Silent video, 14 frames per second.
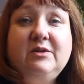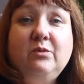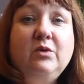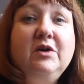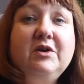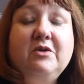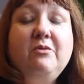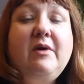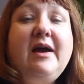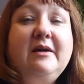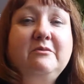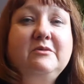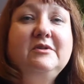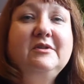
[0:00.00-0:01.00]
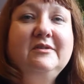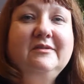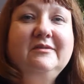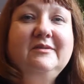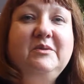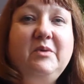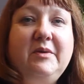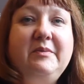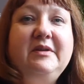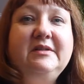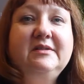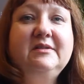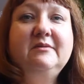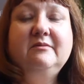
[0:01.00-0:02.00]
to work around
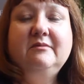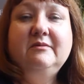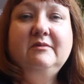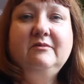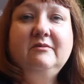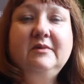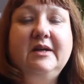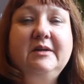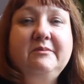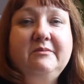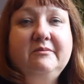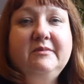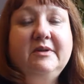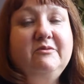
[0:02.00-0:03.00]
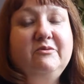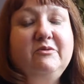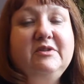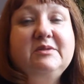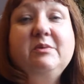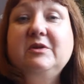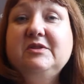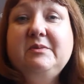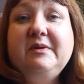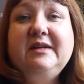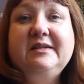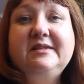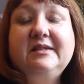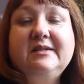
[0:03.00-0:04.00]
women's
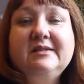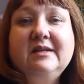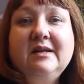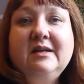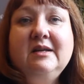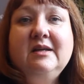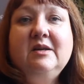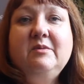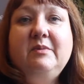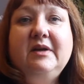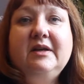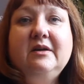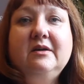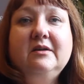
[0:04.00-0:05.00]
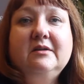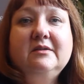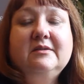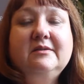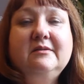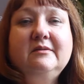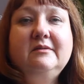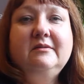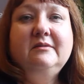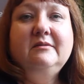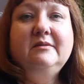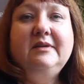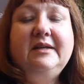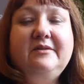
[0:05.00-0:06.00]
responsibilities, because
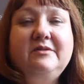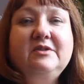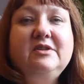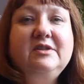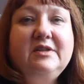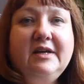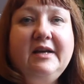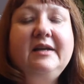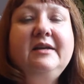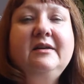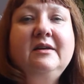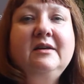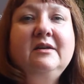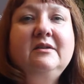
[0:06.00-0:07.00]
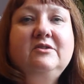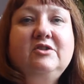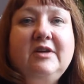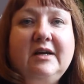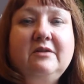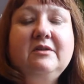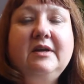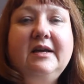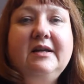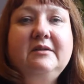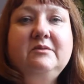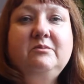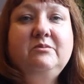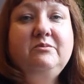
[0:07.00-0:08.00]
even today
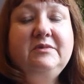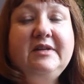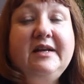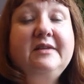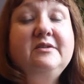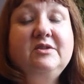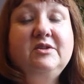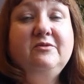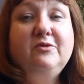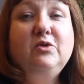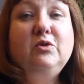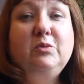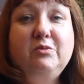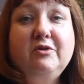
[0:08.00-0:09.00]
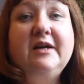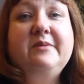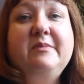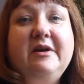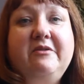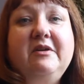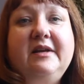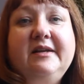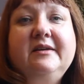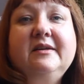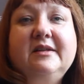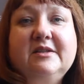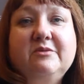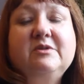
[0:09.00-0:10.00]
childcare tends to fall primarily
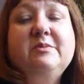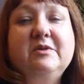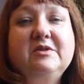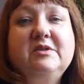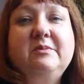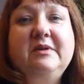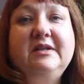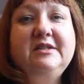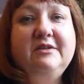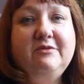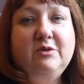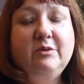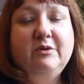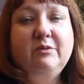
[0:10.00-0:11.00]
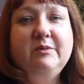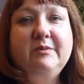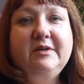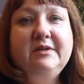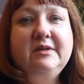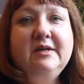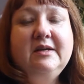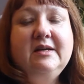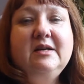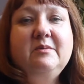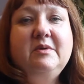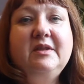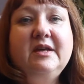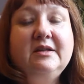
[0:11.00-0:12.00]
as a responsibility for a woman,
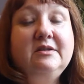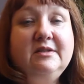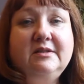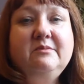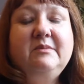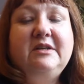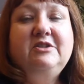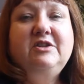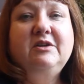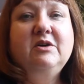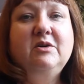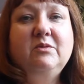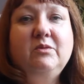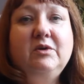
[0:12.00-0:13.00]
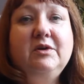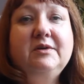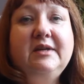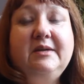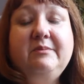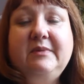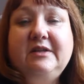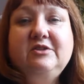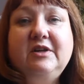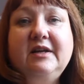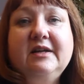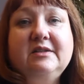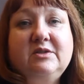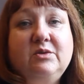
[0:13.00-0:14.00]
but that doesn't mean she can't work, it means she
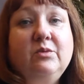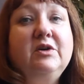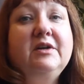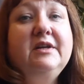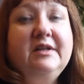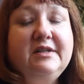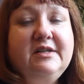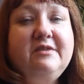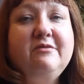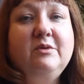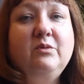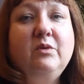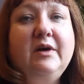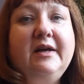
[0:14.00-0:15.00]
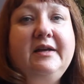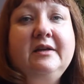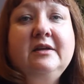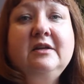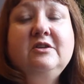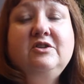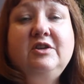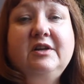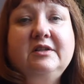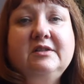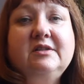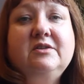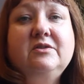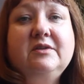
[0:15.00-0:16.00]
has to work in a different way. She can
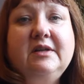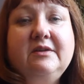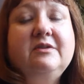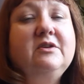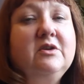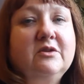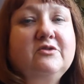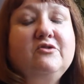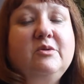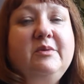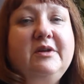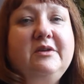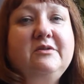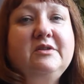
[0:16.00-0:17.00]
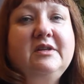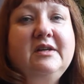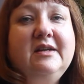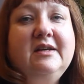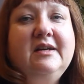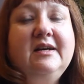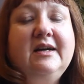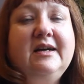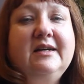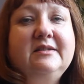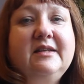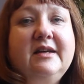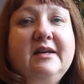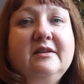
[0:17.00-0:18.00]
still give and contribute,
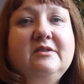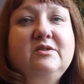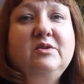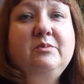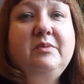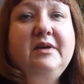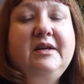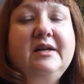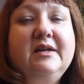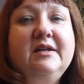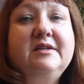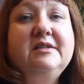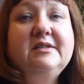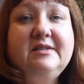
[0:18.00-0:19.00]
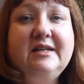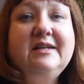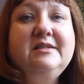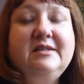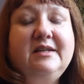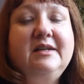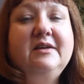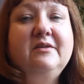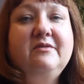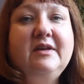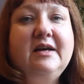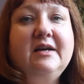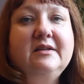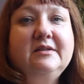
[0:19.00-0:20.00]
and there has to be an understanding of
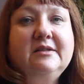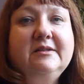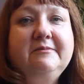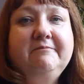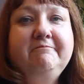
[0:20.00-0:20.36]
that.